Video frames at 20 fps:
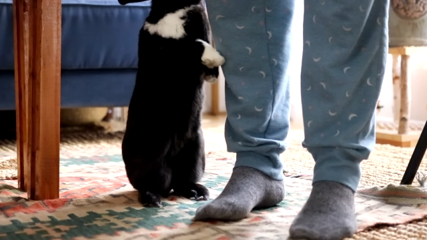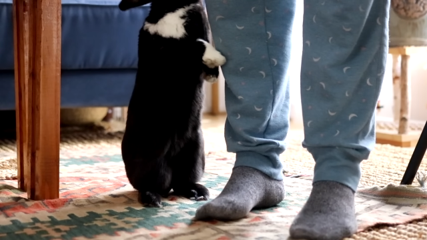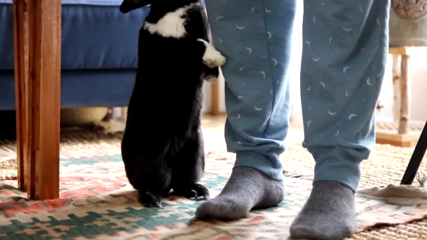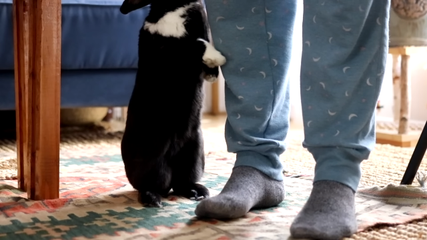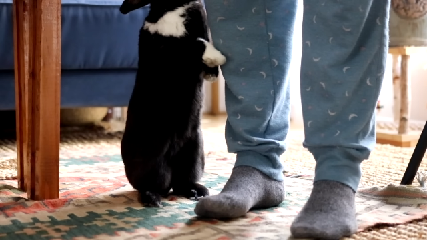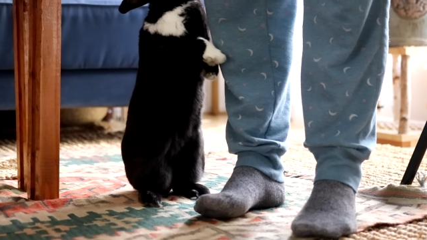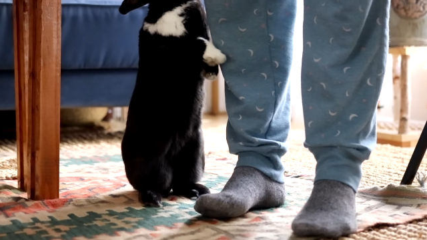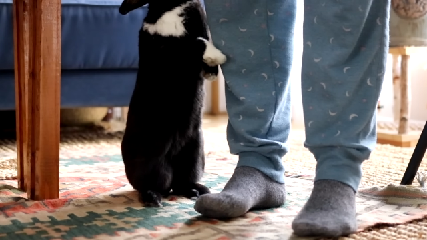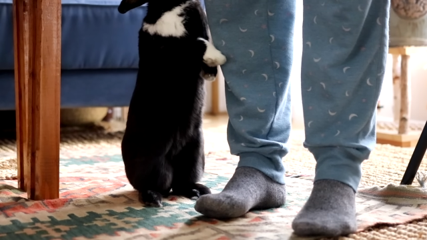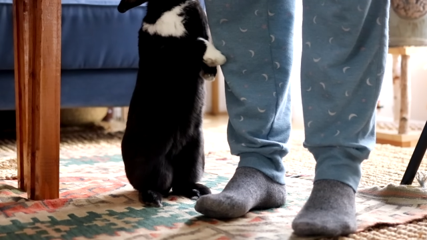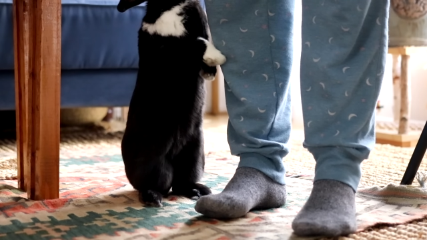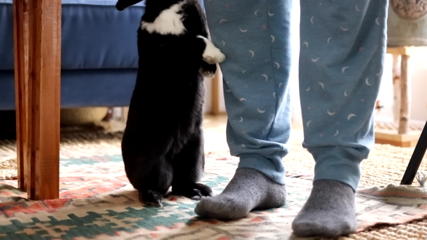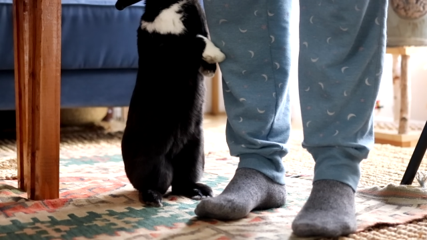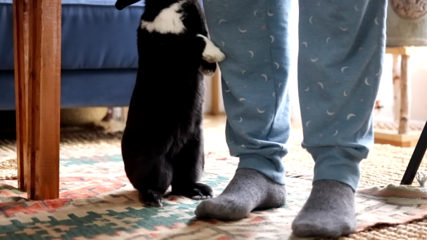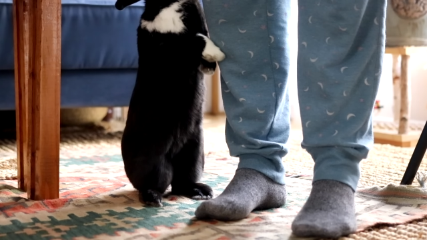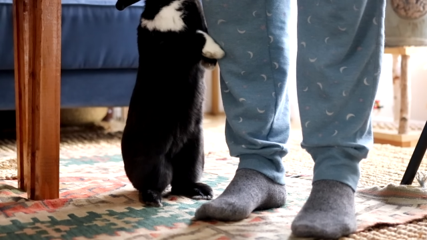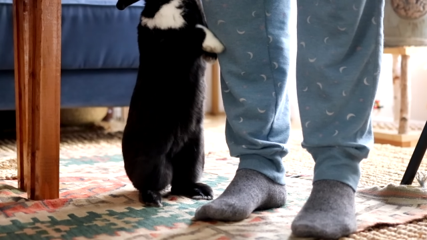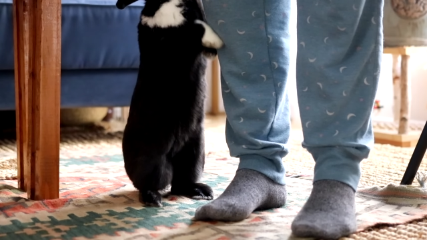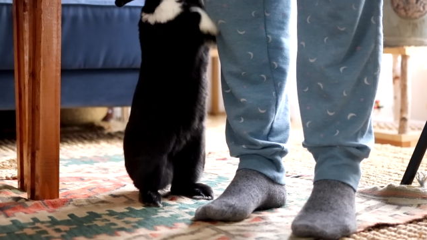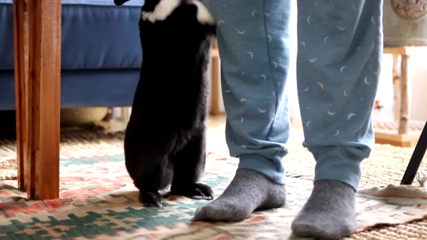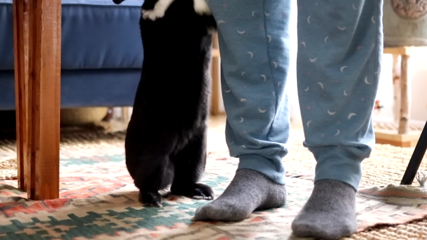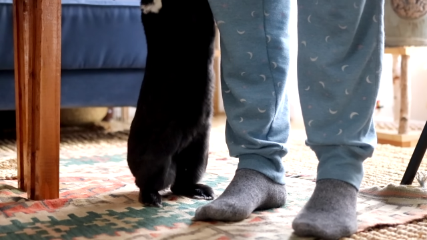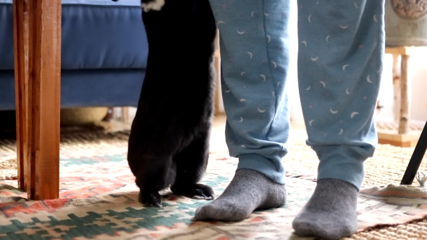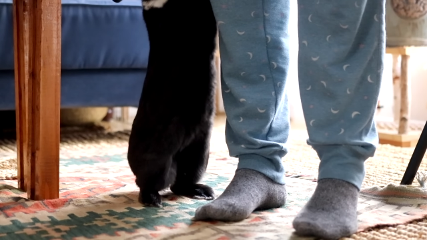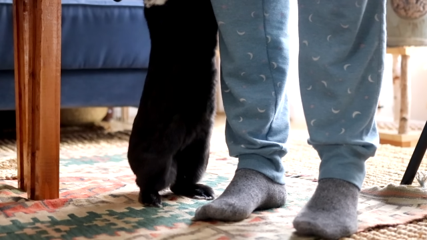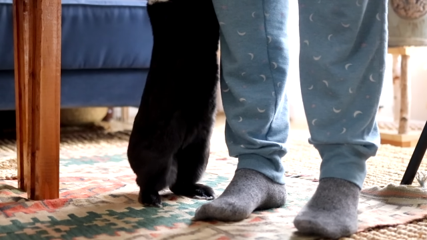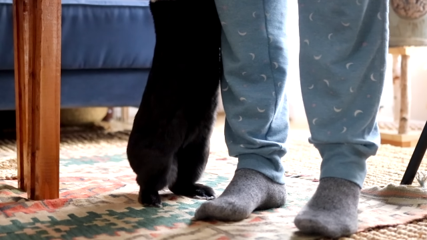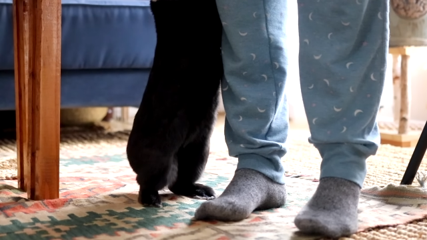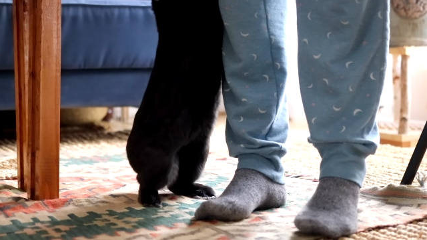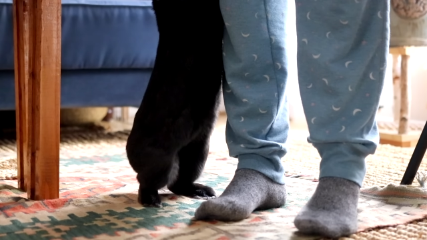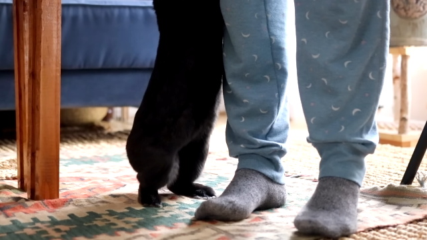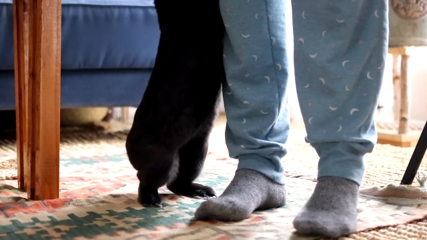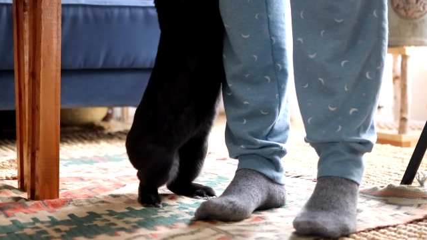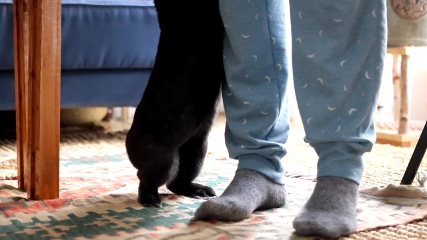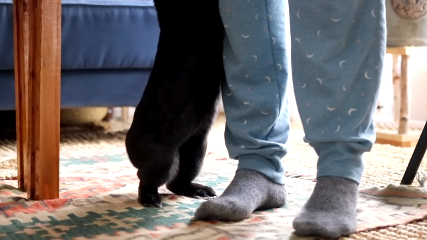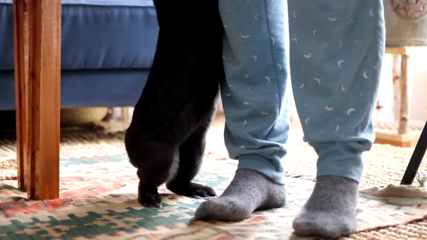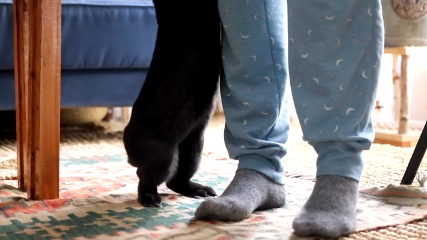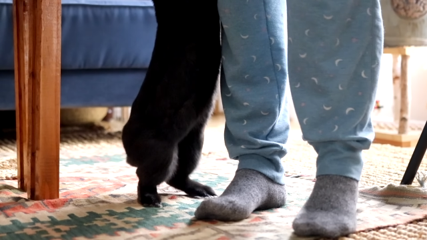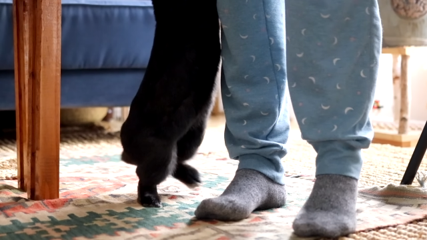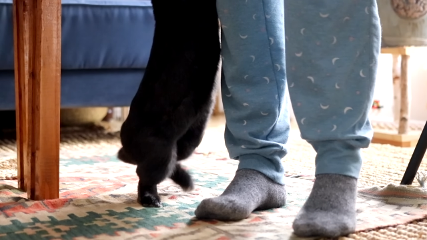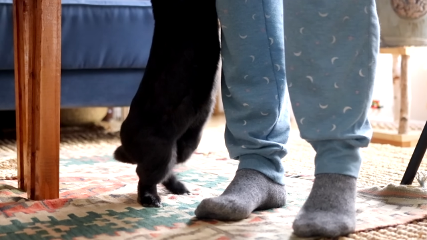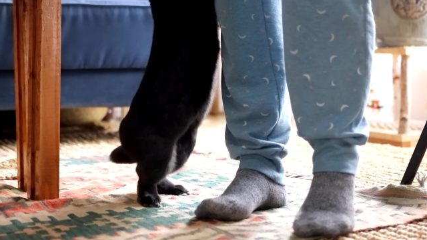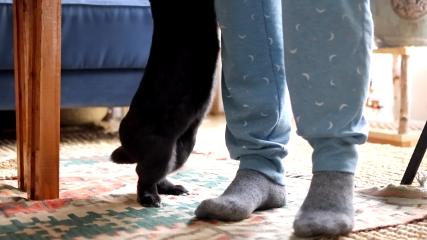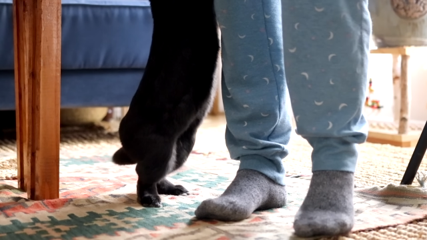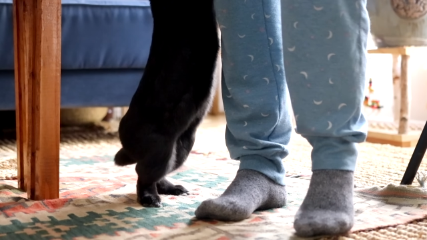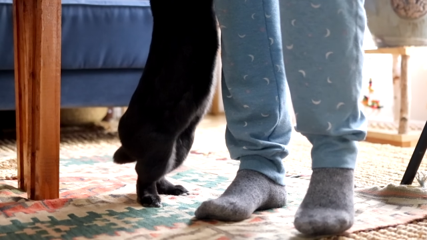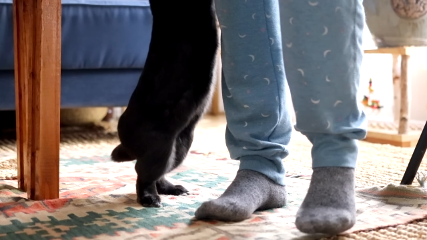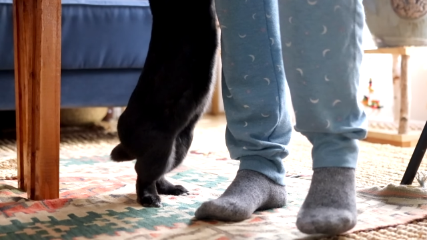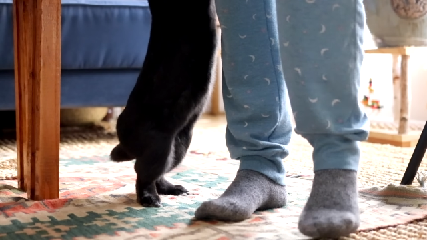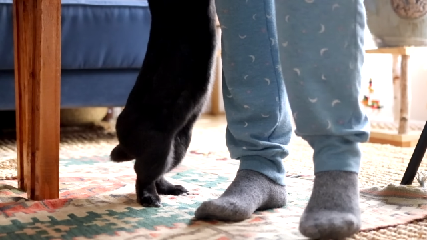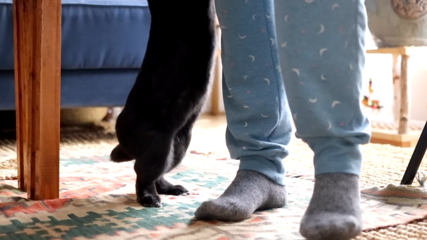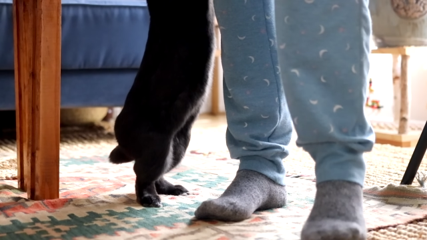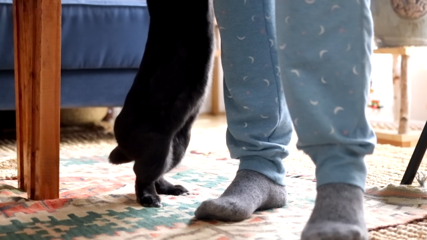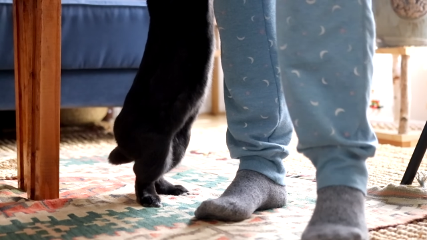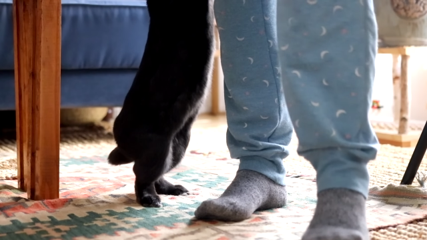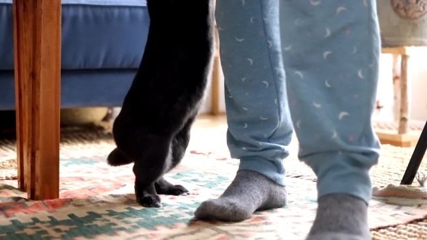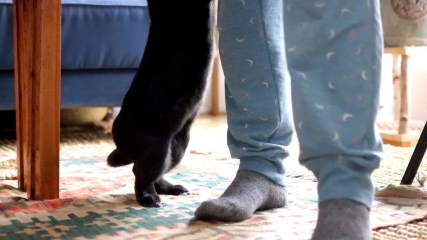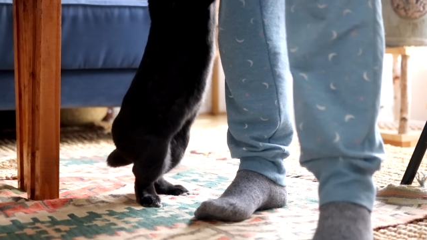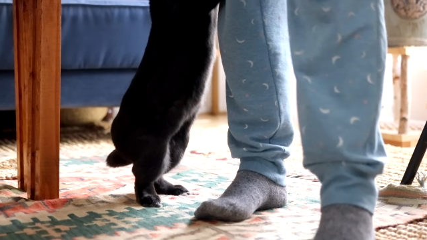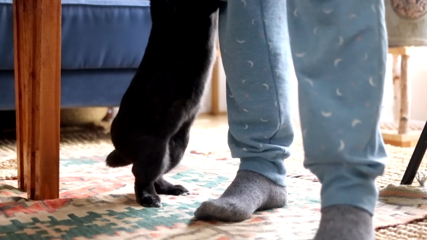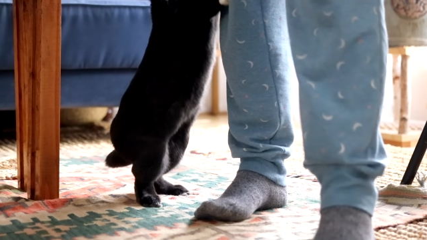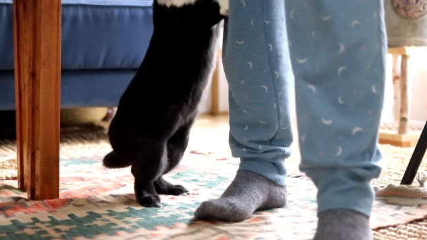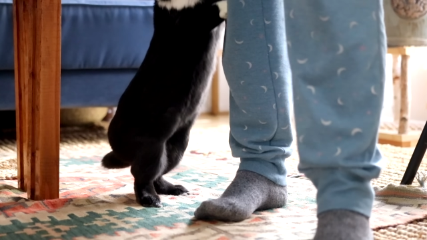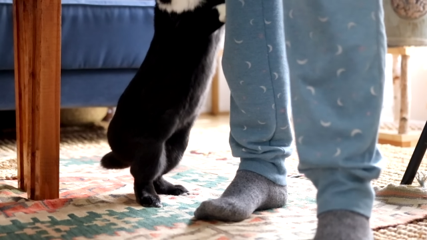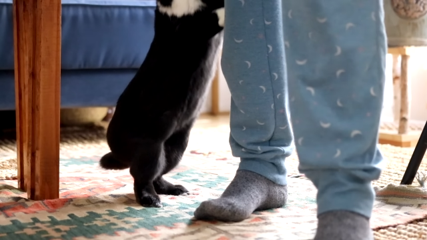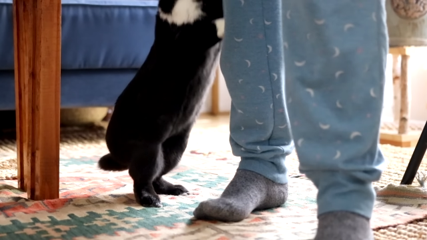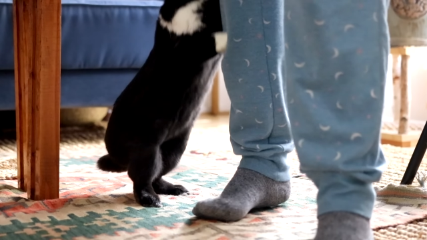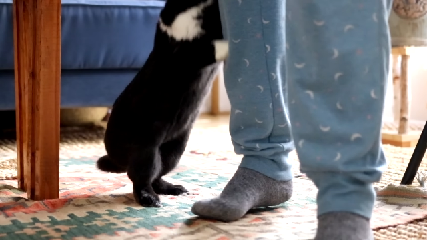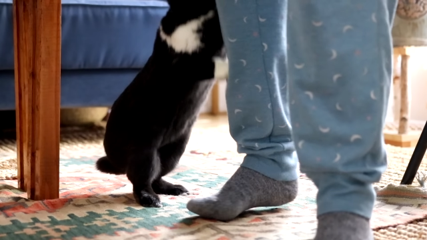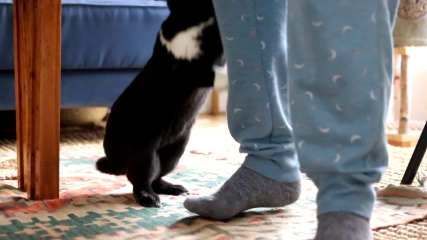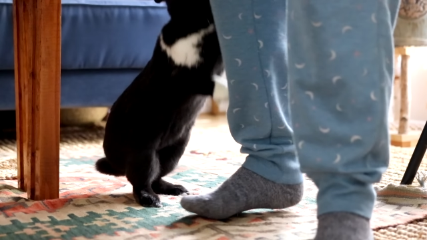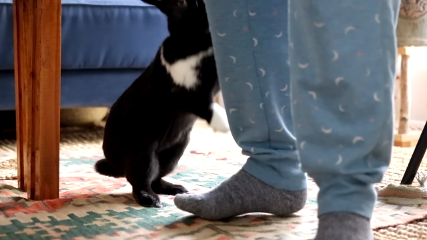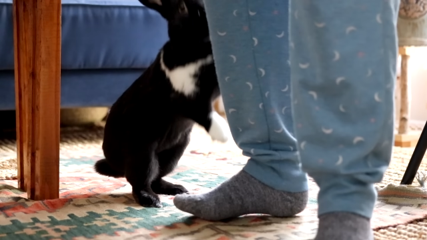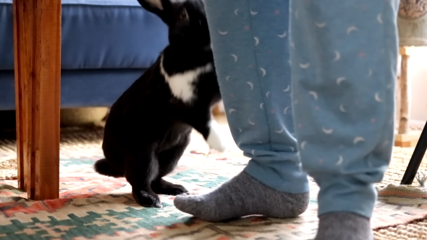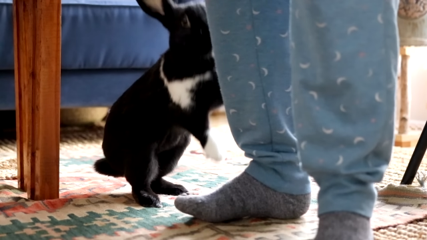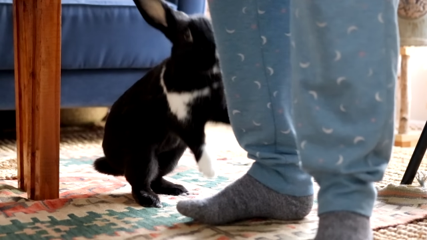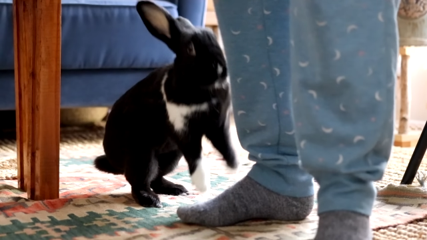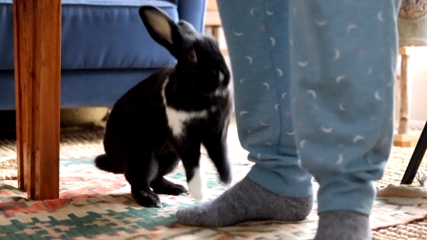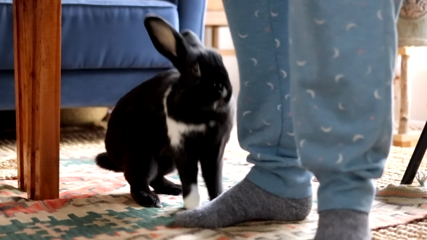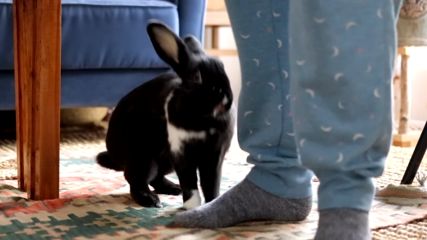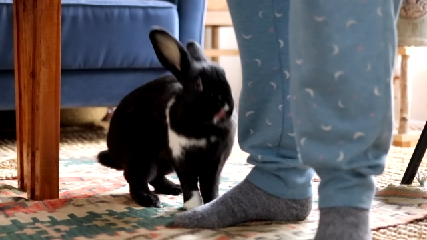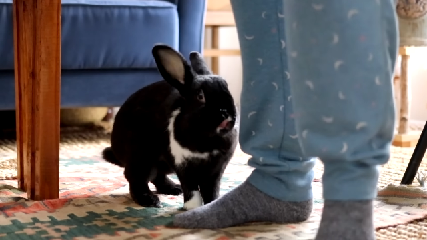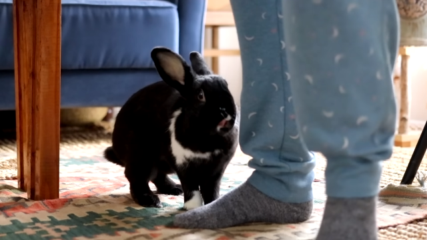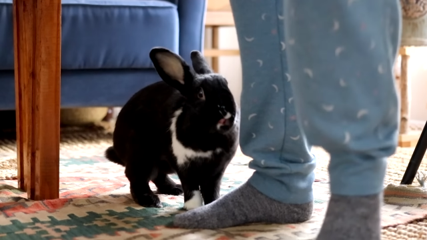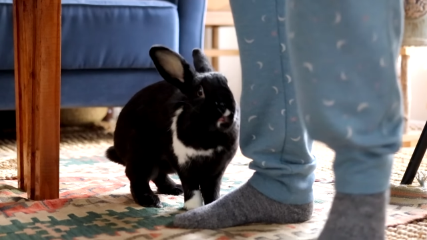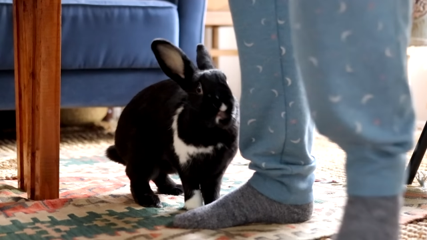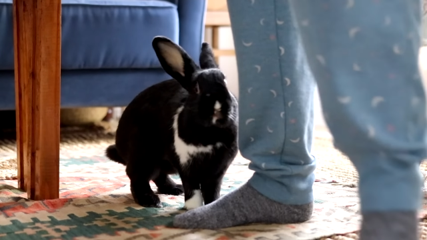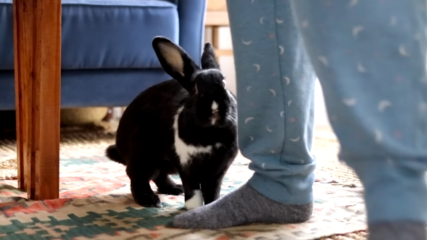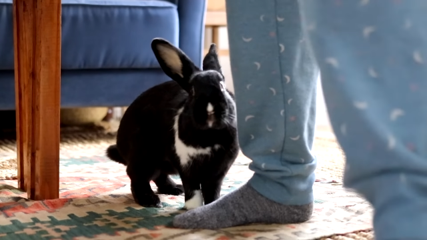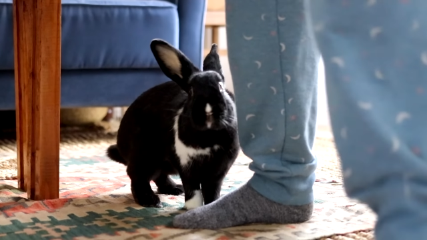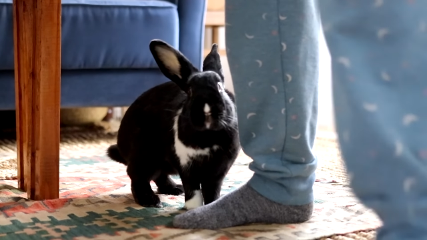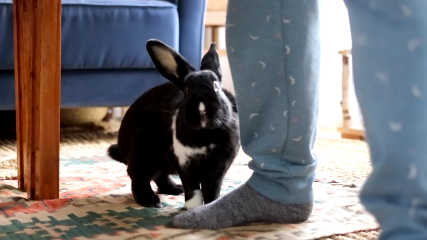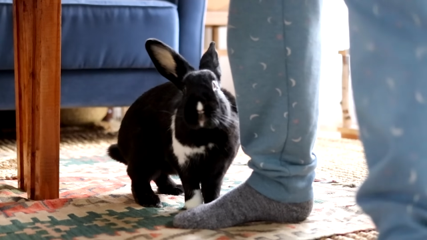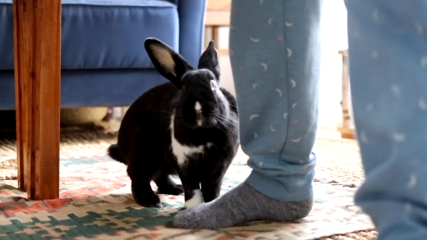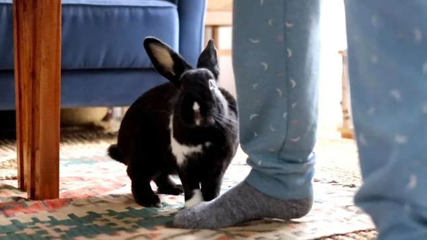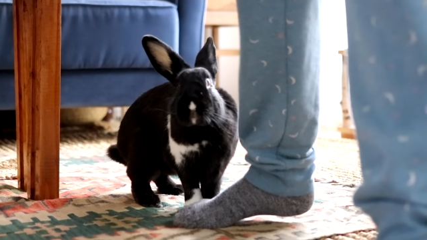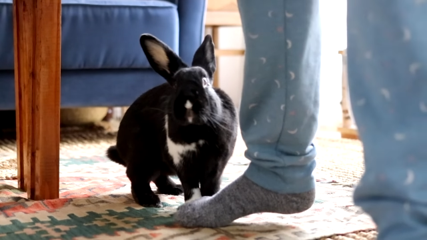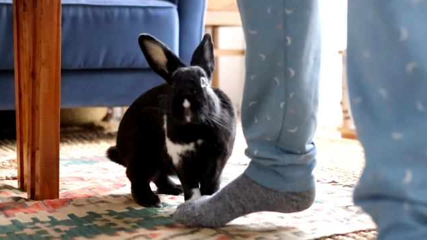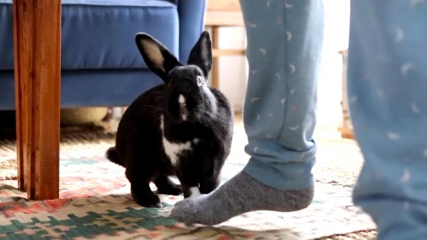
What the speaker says: Nobody's mouth can be seen.